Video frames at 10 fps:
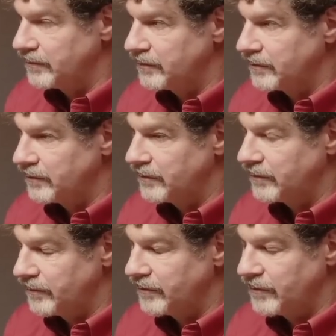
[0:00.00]

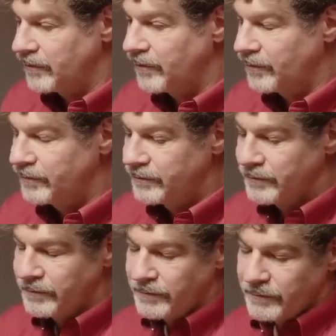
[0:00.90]

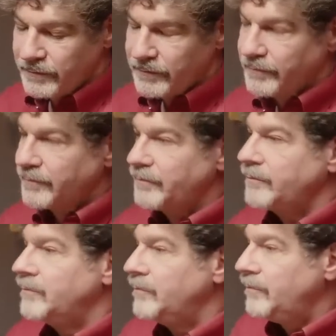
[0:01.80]

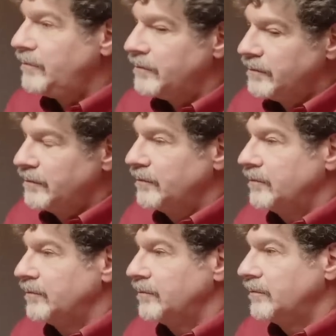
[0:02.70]

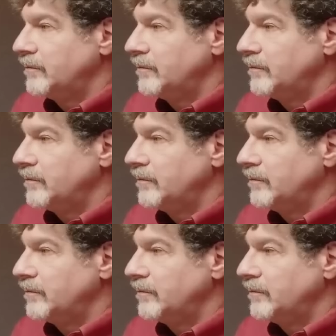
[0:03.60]
The person shown says nothing.